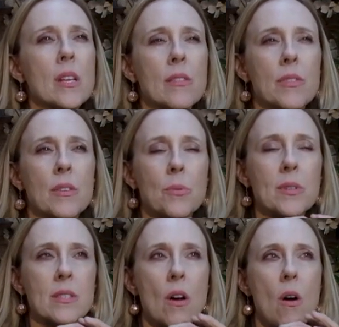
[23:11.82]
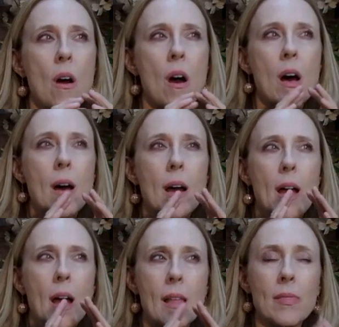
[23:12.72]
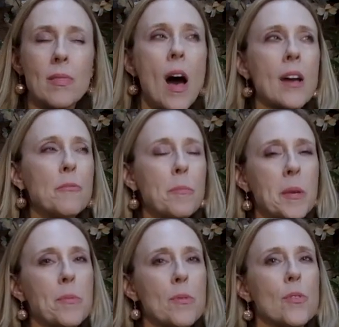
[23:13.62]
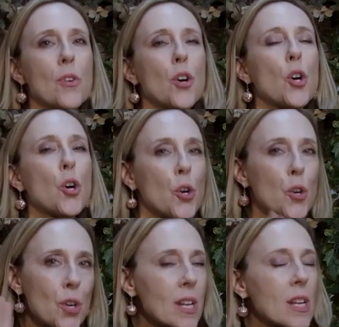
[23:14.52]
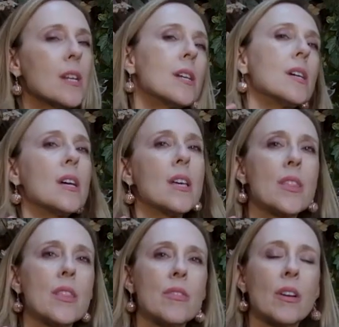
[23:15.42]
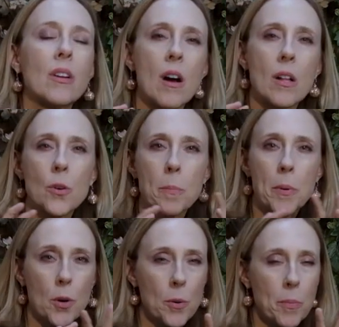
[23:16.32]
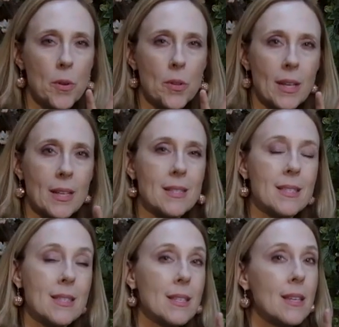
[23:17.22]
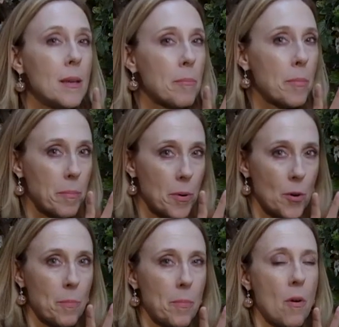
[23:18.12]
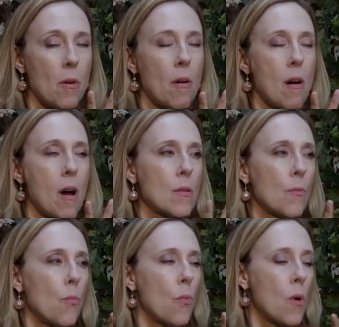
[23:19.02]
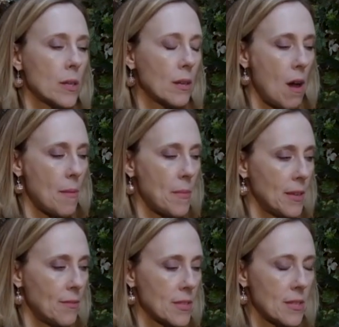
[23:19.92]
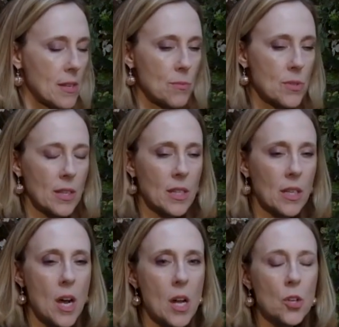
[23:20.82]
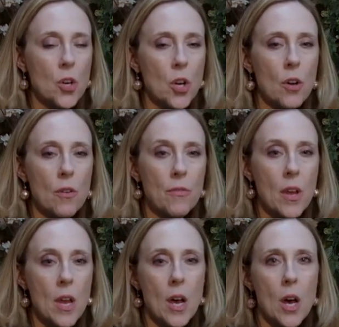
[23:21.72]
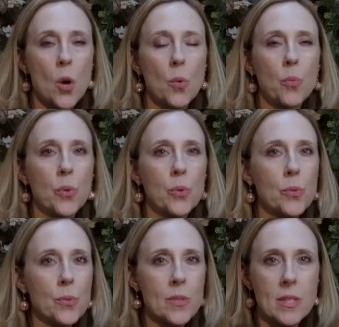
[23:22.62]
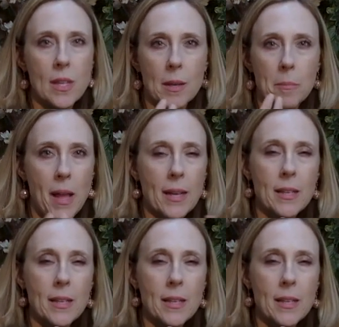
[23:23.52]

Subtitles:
There was a lot of people heard the color purple, like a deep purple. One comment even said it was like the color of a wound, like a black